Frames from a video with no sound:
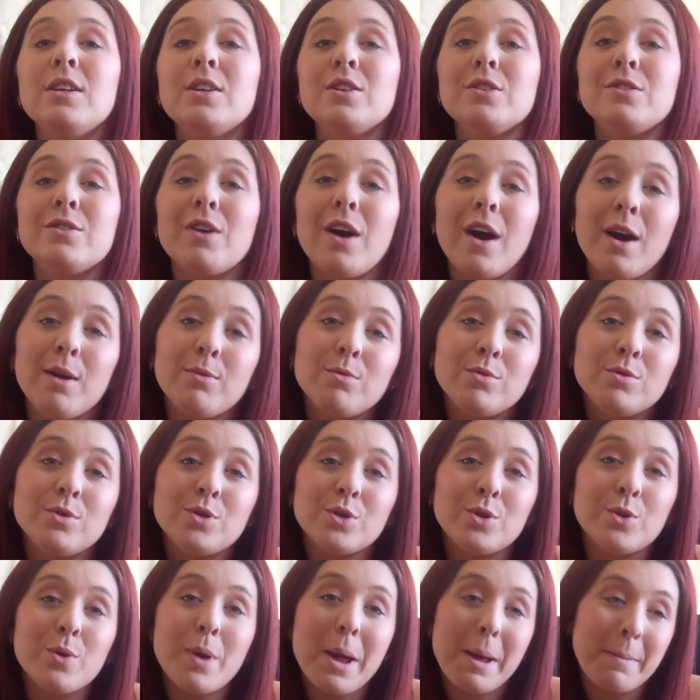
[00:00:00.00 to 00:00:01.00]
so I will
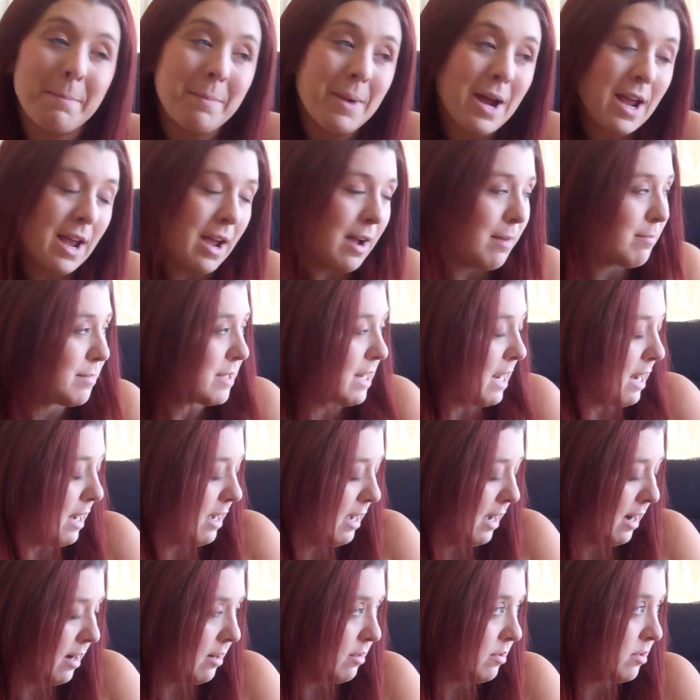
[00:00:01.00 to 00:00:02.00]
do my
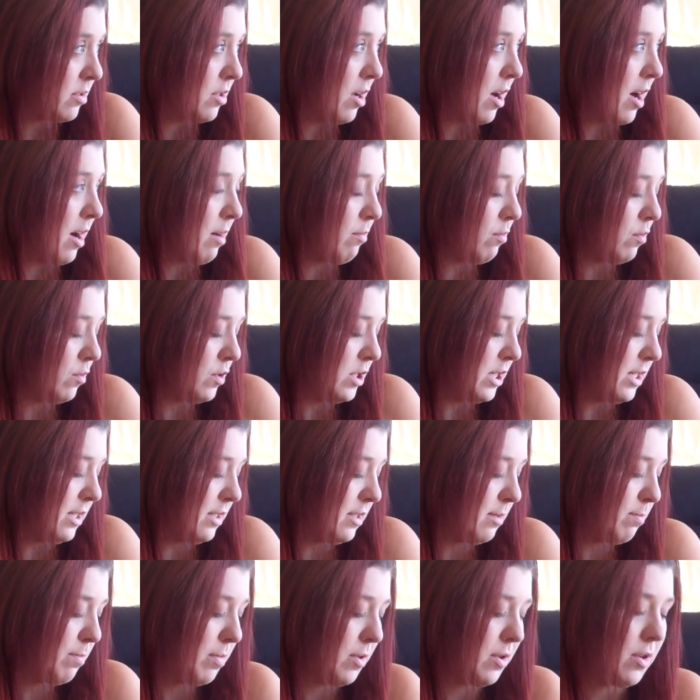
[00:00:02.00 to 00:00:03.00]
update now. So I will
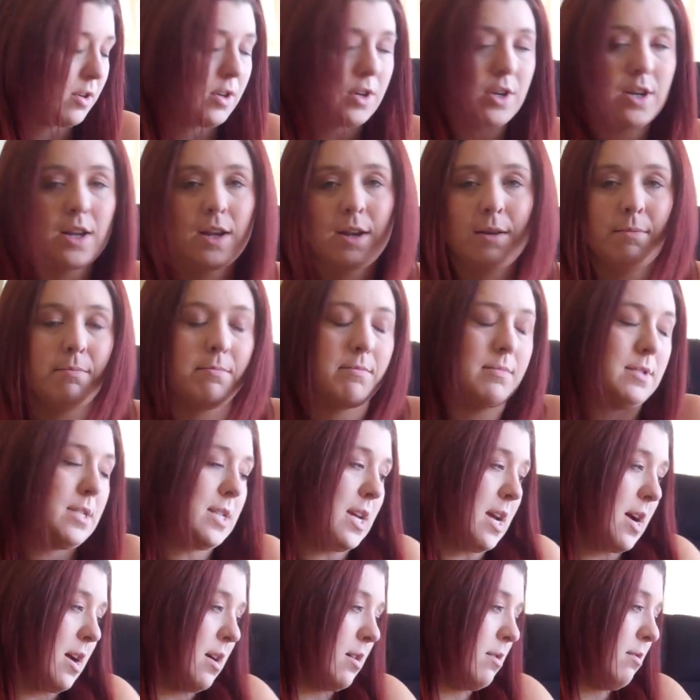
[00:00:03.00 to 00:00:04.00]
just put him
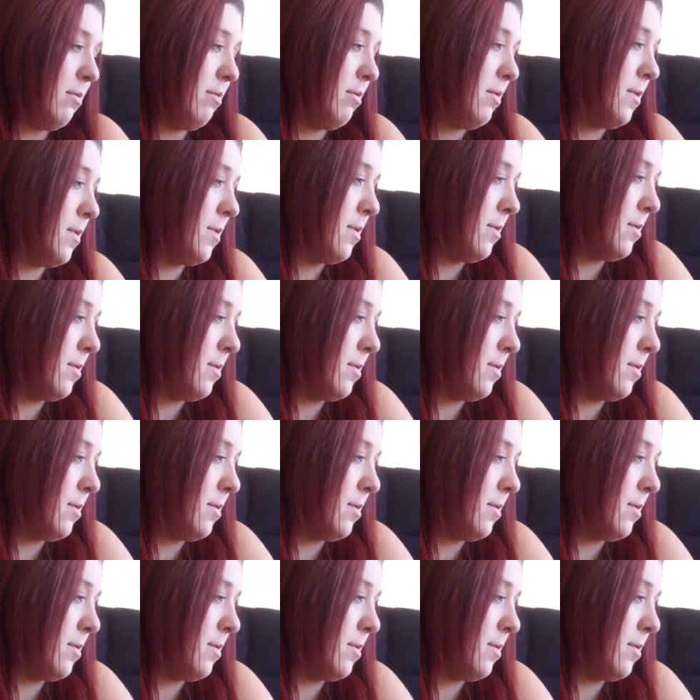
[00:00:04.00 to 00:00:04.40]
down.